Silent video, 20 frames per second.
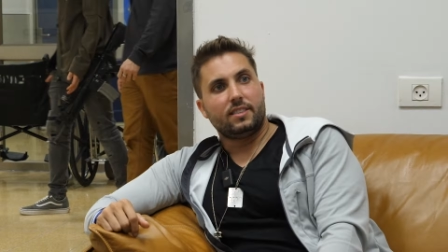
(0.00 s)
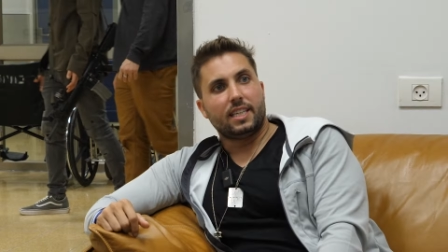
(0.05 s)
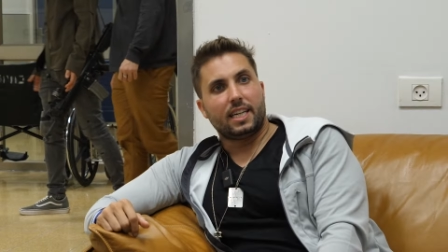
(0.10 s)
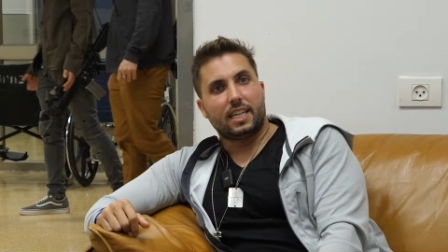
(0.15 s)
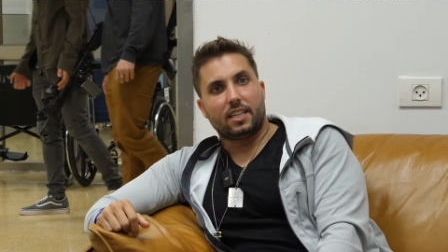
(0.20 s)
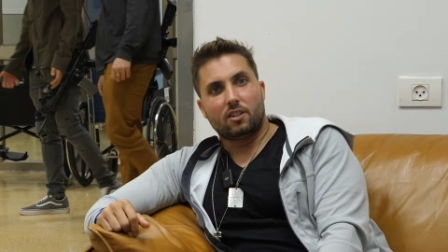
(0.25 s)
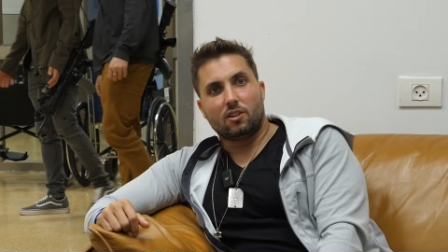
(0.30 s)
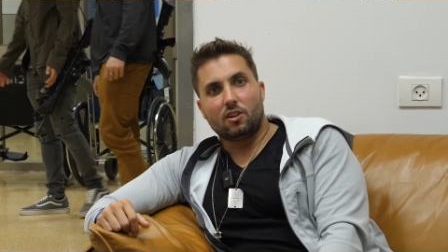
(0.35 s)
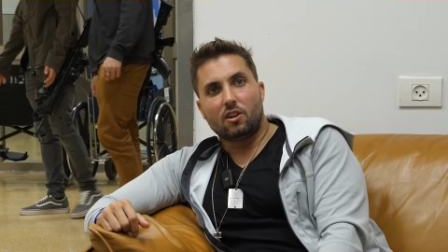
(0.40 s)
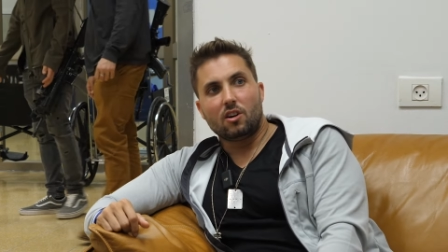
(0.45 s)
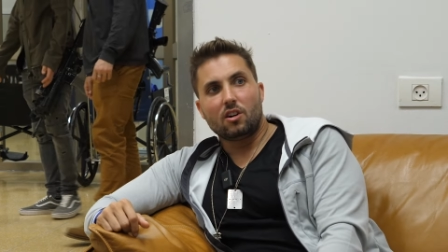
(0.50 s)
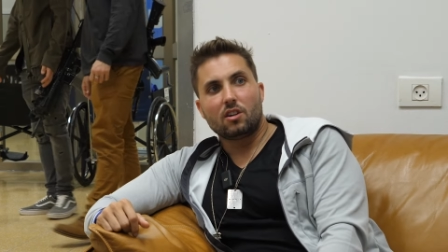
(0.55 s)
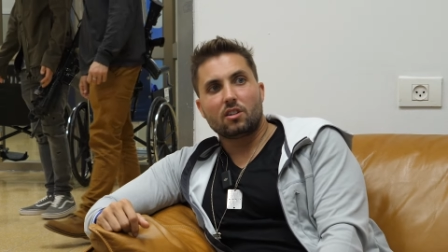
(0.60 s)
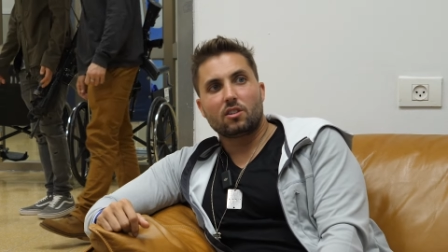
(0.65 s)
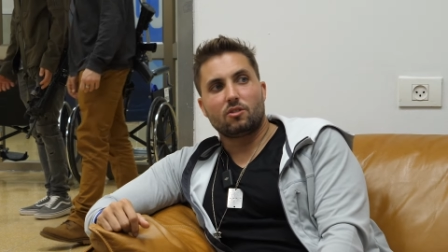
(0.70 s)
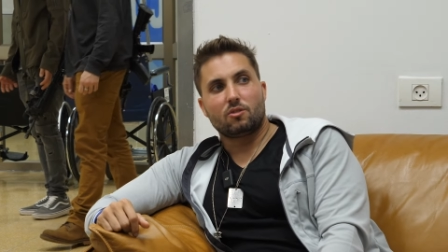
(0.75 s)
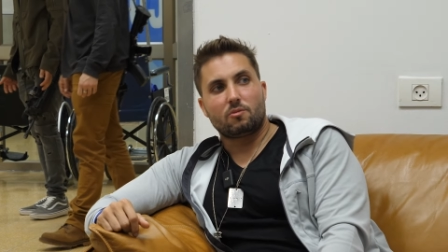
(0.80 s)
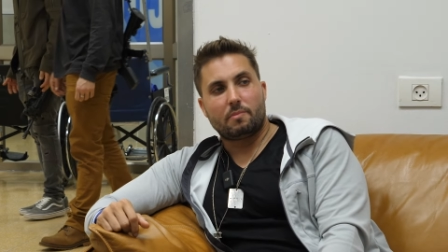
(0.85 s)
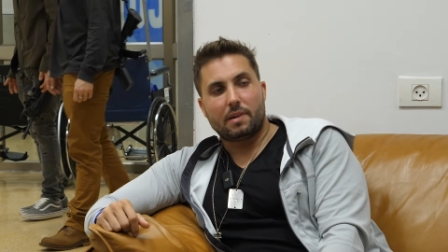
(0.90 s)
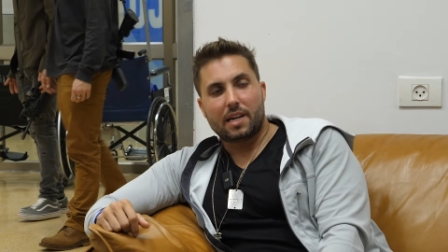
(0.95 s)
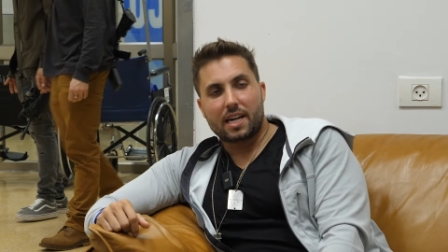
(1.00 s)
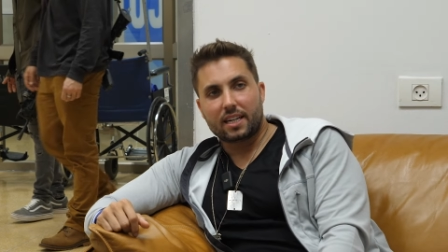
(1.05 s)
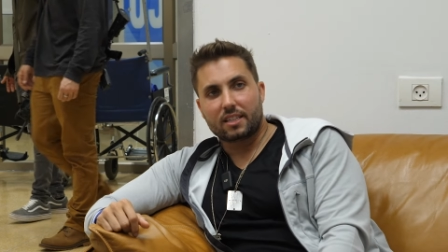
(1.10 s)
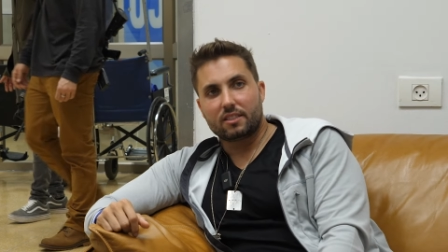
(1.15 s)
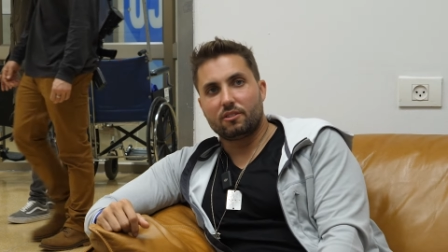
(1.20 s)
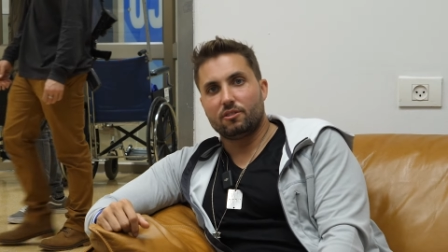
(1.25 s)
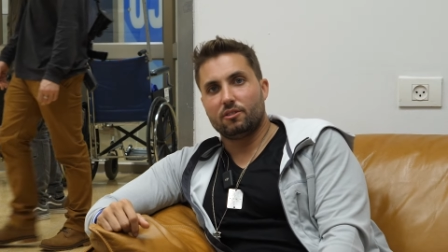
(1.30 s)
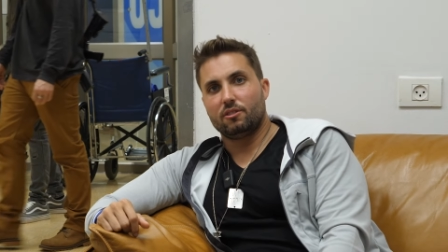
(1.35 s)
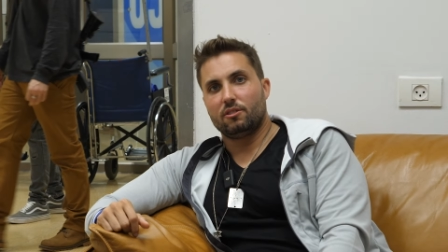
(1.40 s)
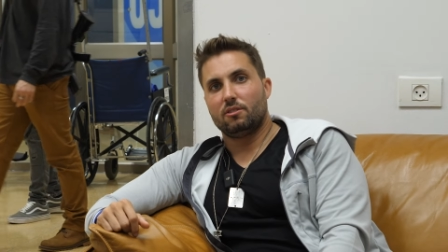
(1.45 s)
that it all goes back
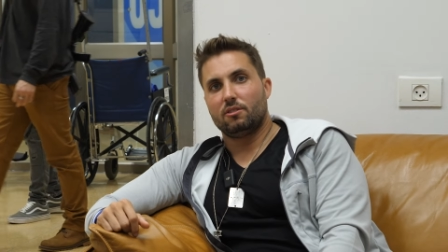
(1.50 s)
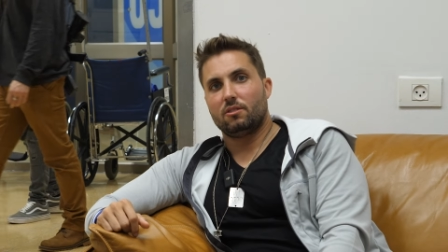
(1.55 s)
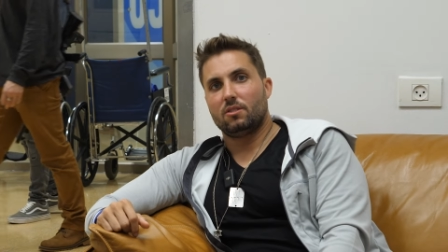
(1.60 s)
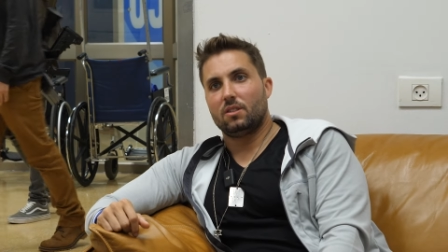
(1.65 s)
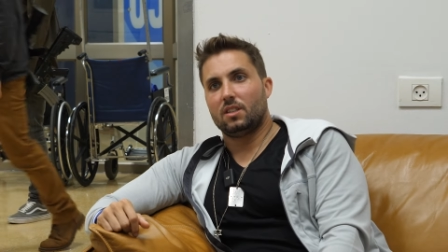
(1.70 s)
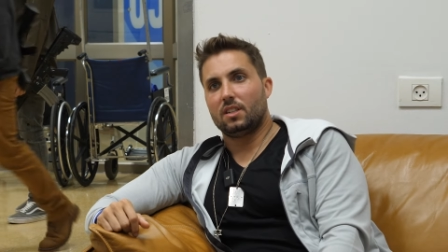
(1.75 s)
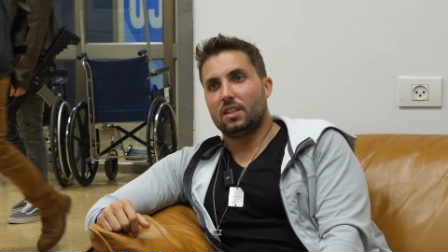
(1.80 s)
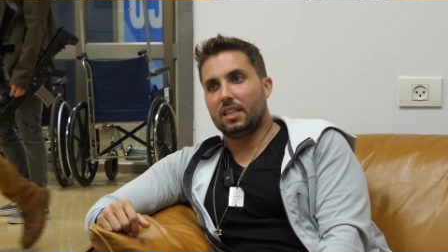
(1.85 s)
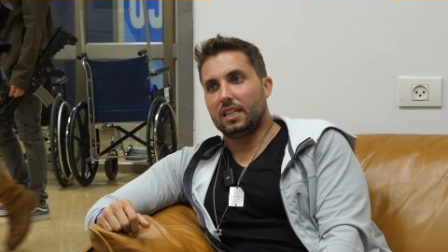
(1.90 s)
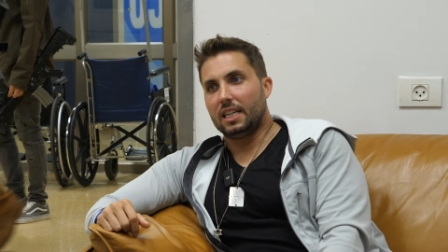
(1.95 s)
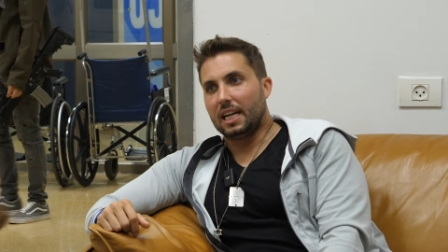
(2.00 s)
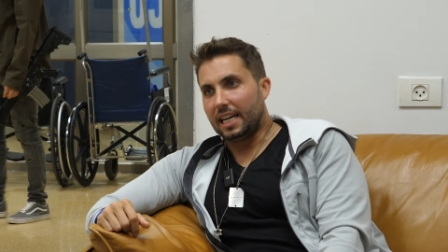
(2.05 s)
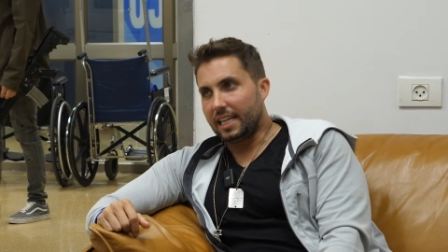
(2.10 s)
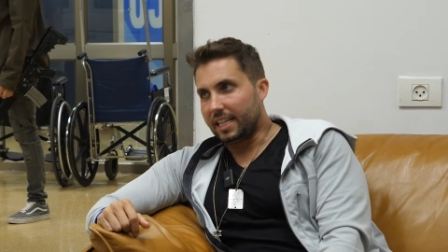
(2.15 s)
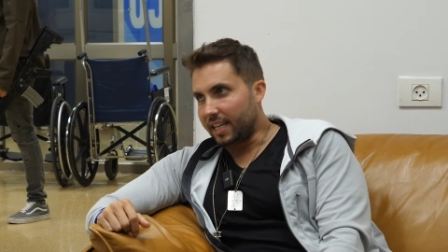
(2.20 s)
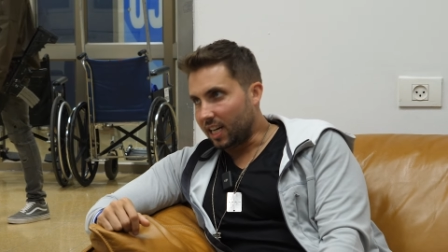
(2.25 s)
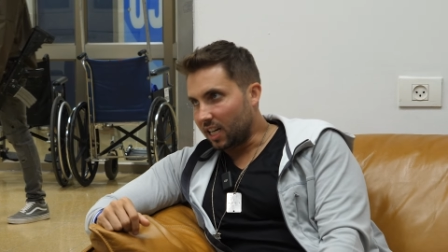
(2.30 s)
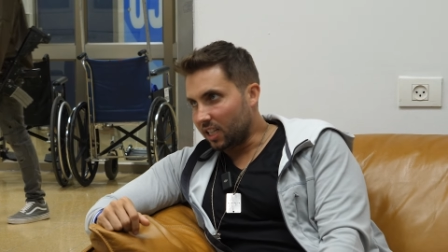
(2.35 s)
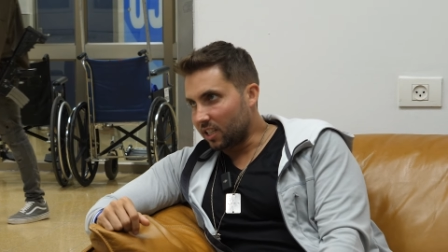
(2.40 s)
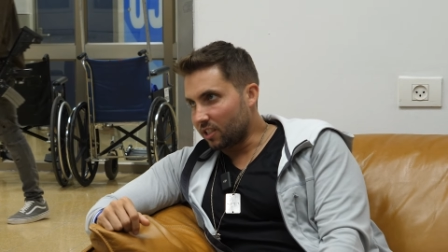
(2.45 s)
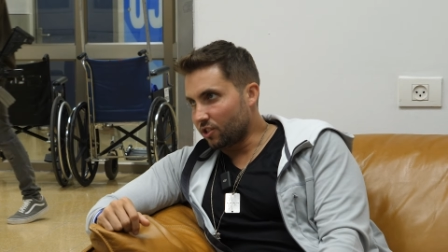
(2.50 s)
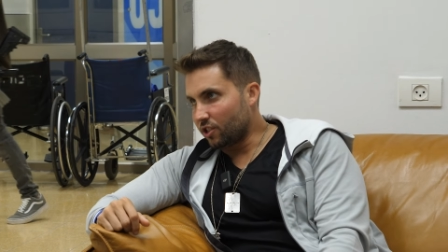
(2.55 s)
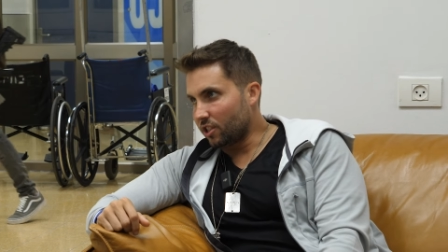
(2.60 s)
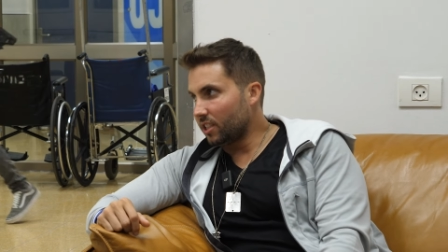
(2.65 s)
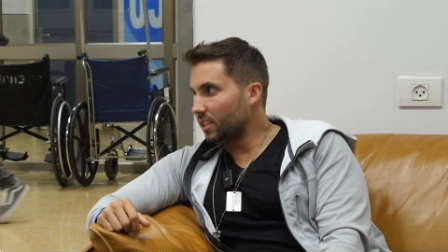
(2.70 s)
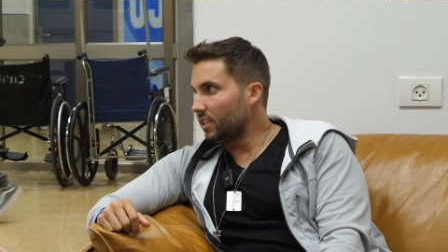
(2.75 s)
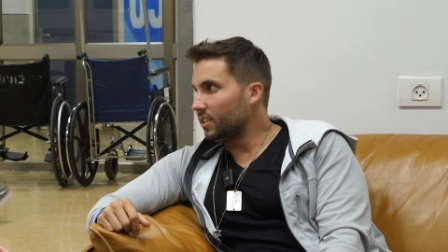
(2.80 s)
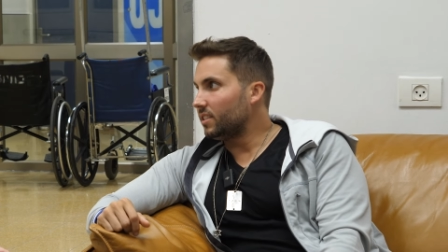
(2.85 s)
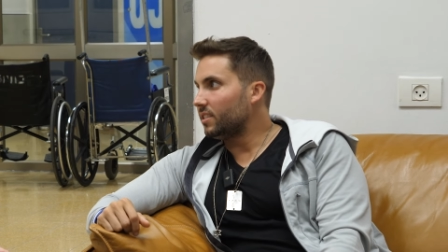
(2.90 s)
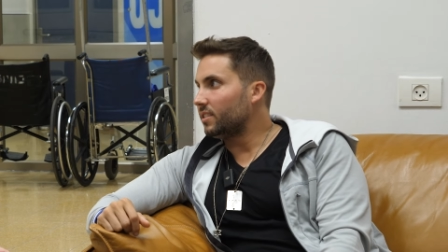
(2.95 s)
to an
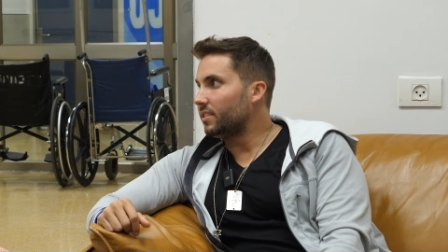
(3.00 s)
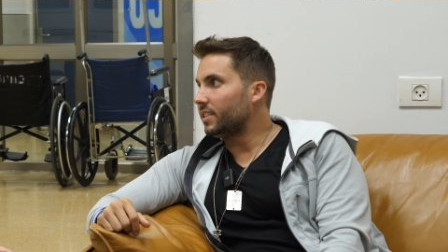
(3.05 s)
ideology